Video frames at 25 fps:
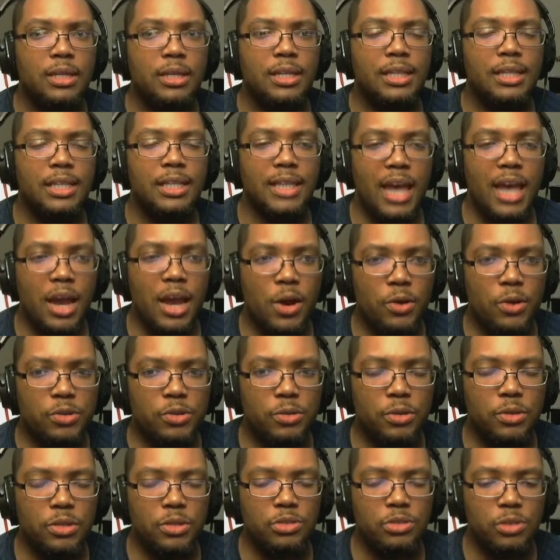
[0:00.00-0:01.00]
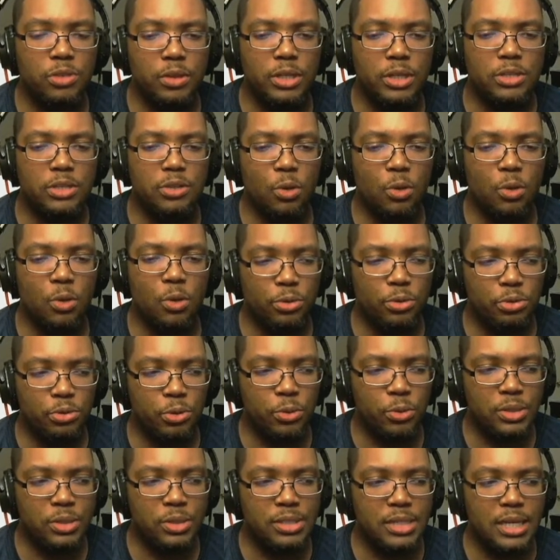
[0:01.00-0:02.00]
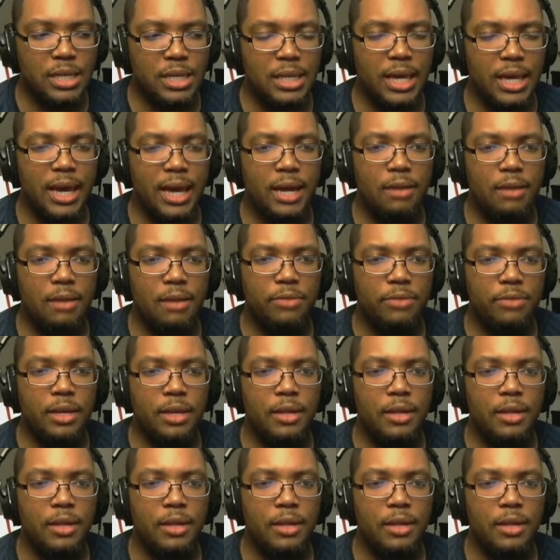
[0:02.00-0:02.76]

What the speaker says: character, the struggle he's going through, and seeing kind of the